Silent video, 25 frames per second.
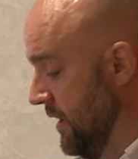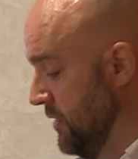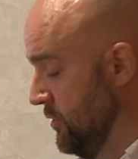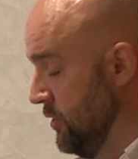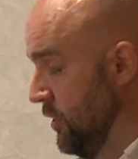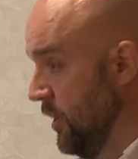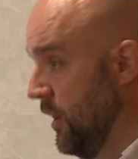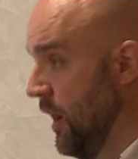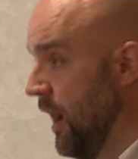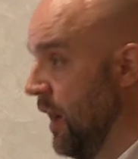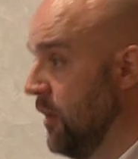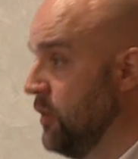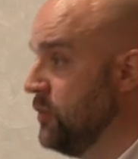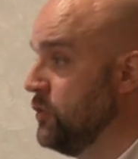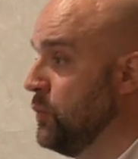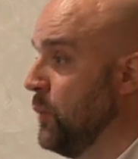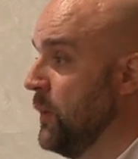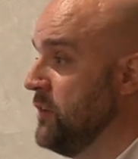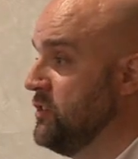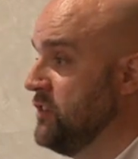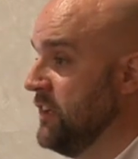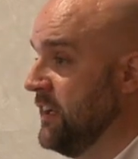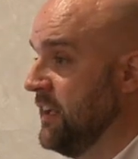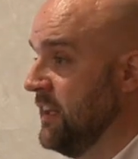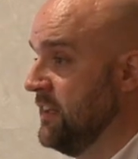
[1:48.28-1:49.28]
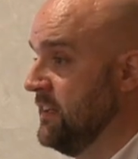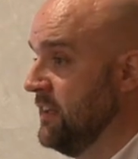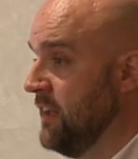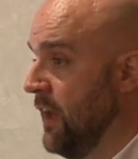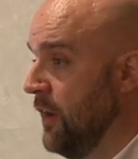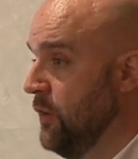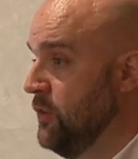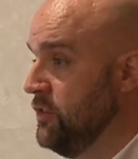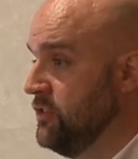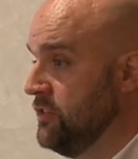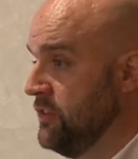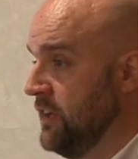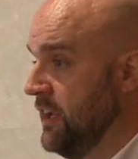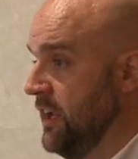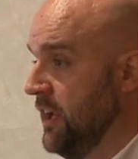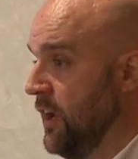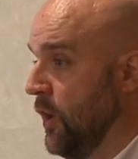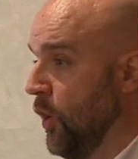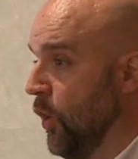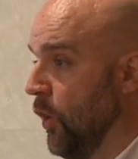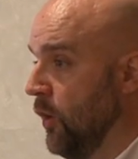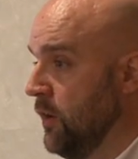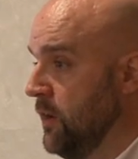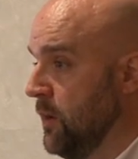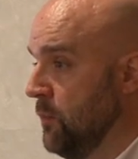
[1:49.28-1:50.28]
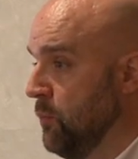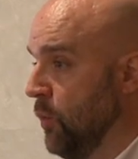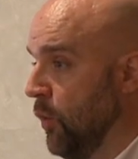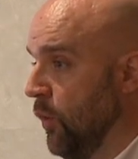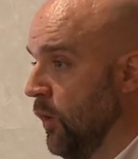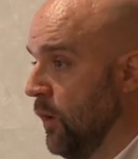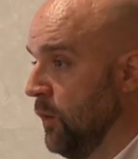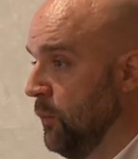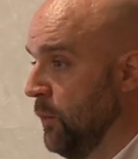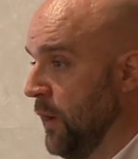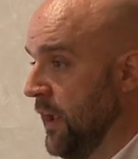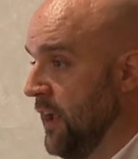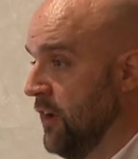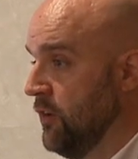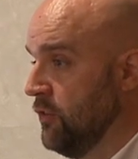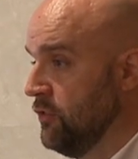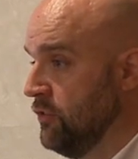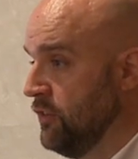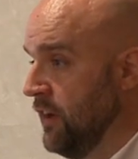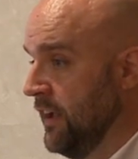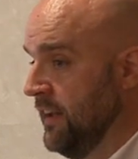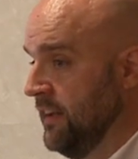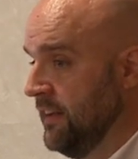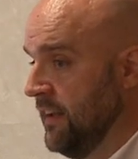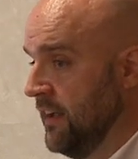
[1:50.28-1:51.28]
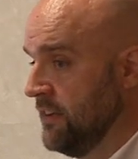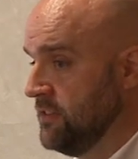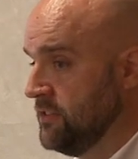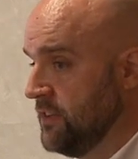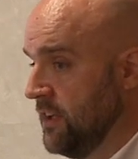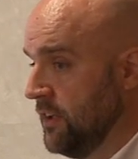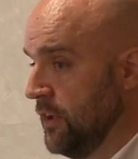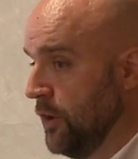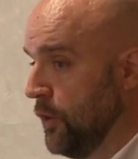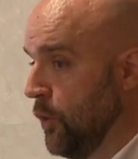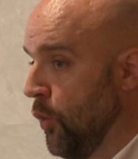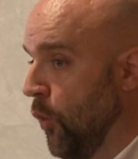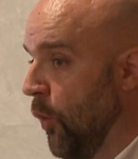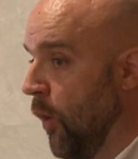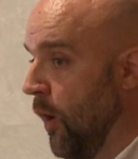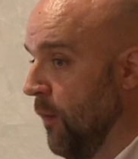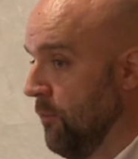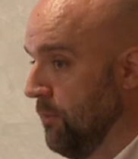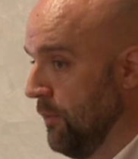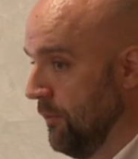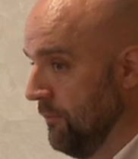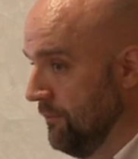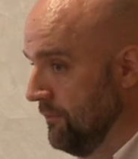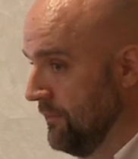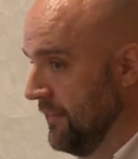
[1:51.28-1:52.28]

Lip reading: in Newhouse, which you can now see on the motorway right next to the Co-op.